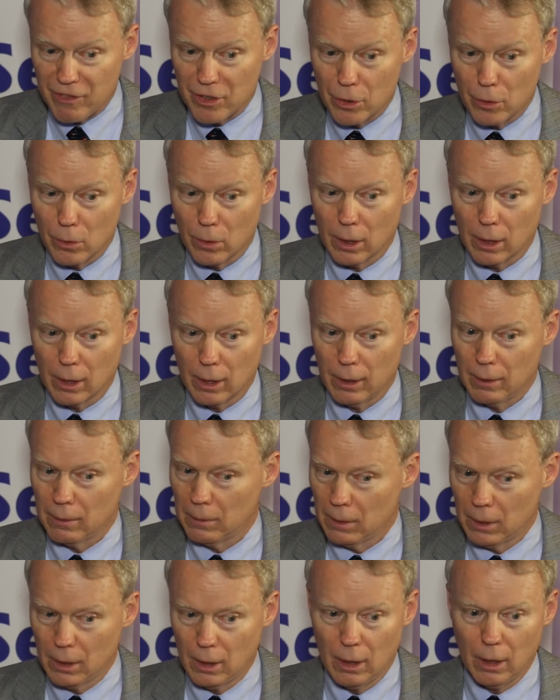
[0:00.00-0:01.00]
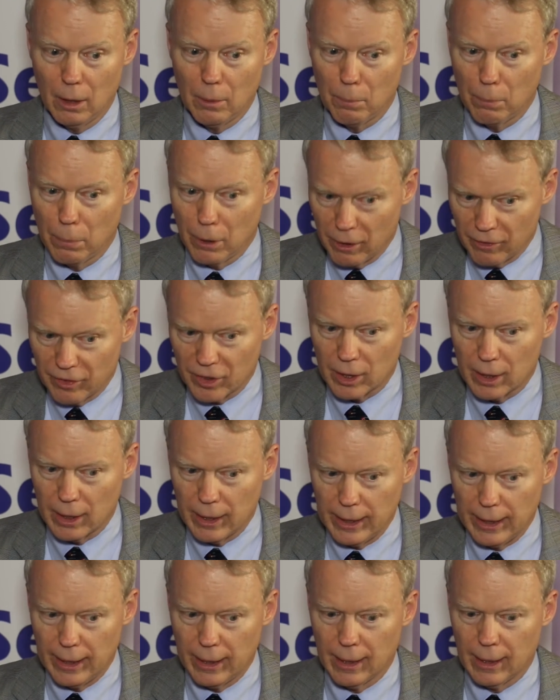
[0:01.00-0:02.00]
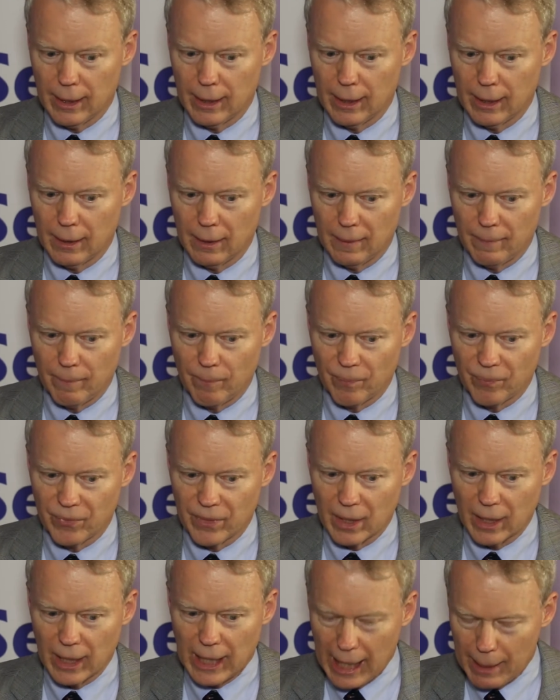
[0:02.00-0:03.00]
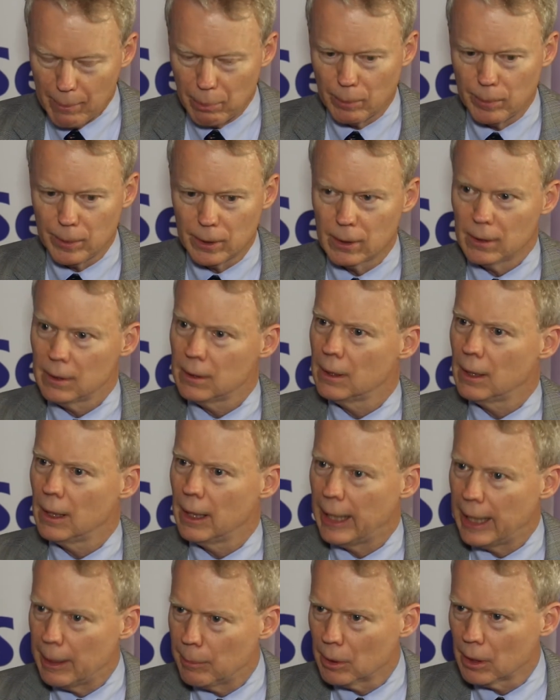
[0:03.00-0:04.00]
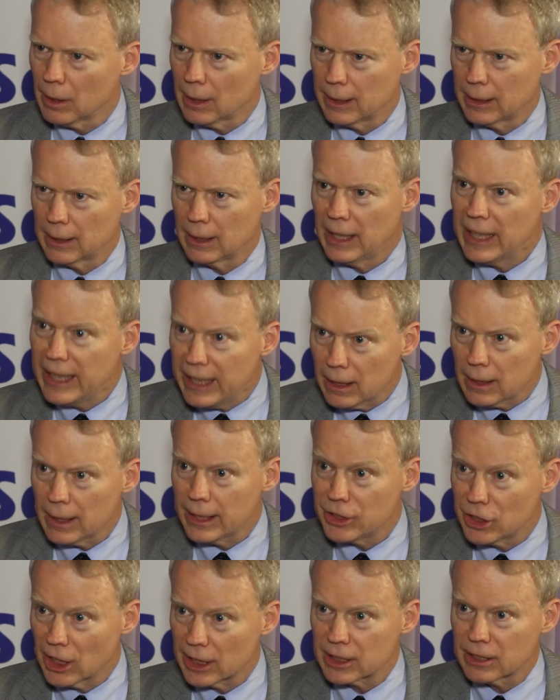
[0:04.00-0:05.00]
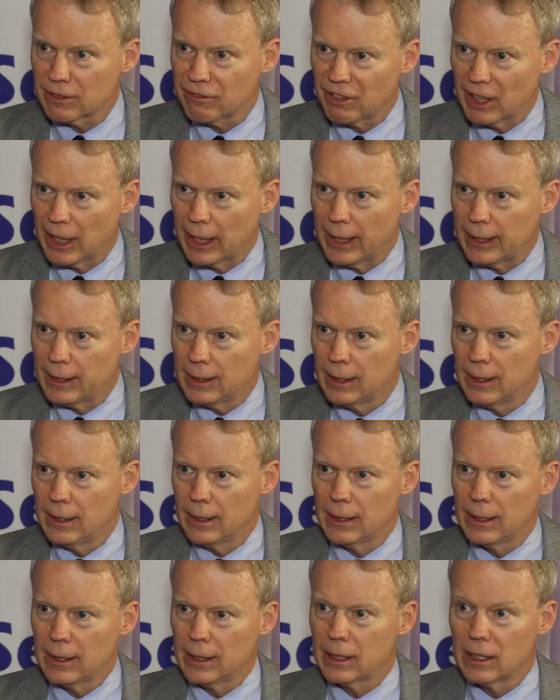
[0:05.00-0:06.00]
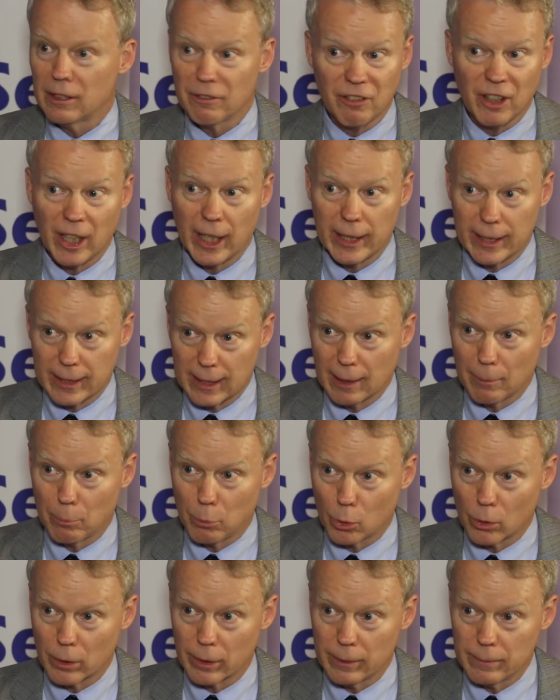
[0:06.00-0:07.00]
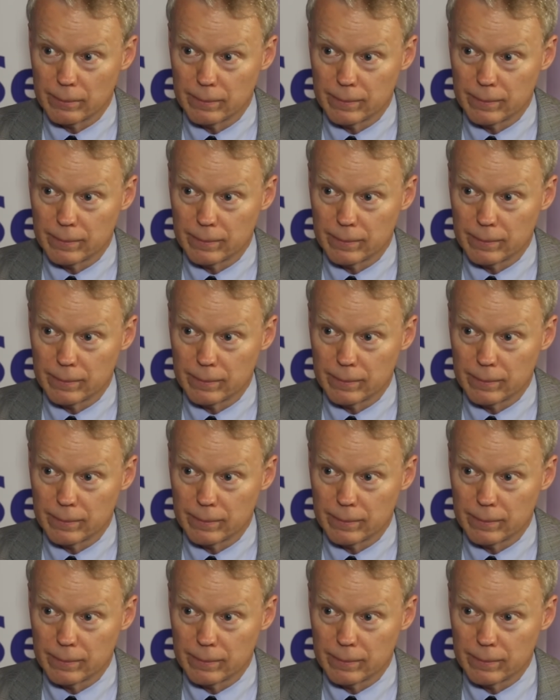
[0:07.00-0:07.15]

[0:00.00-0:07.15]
view, are perfectly capable, able, and legally justified in defining that border.